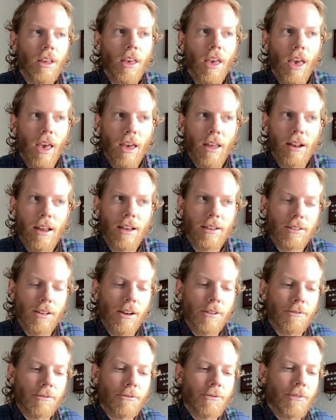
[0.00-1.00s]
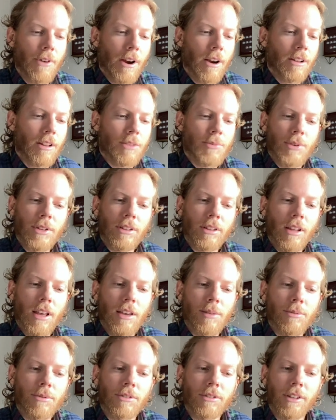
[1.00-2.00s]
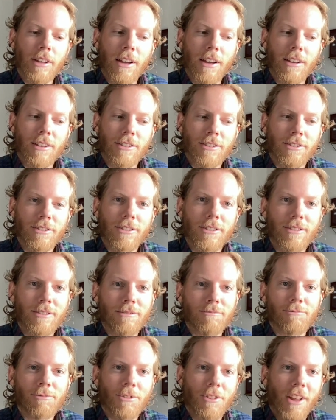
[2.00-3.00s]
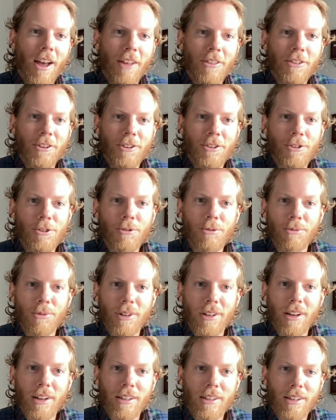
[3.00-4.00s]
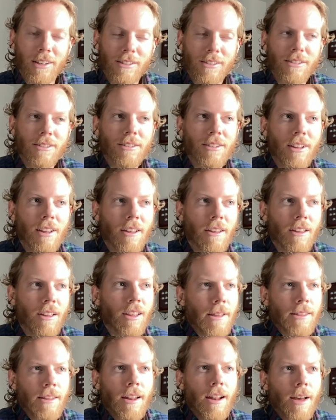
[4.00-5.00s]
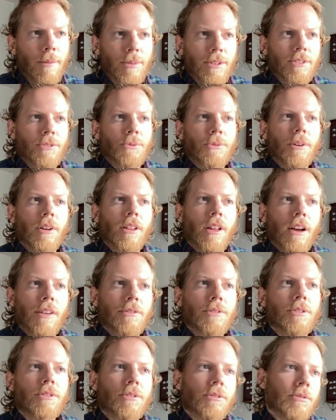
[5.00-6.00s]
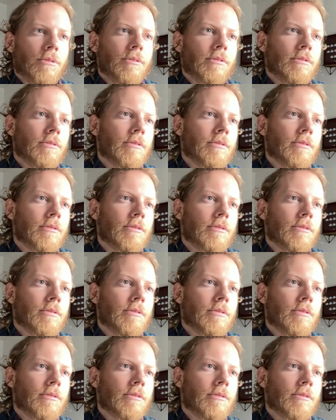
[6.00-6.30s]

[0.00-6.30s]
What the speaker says: and has unfairly been labeled as not the cute one, I guess. And that happens in real life, too.